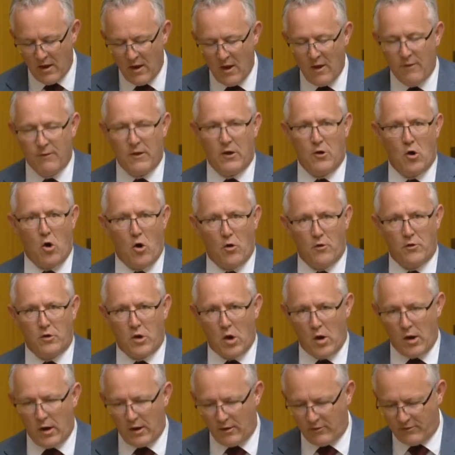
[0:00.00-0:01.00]
than
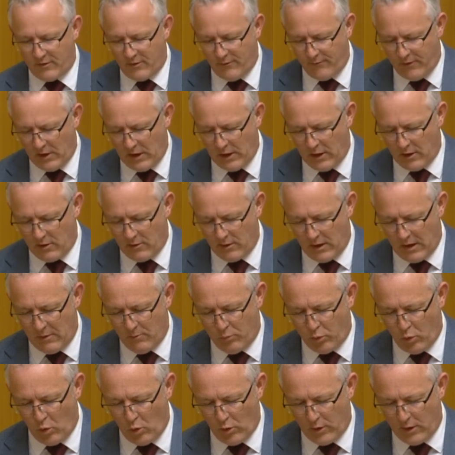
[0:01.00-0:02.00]
ongoing civilian
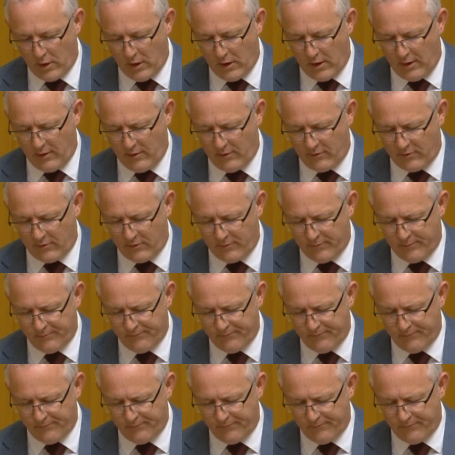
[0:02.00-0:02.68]
employees.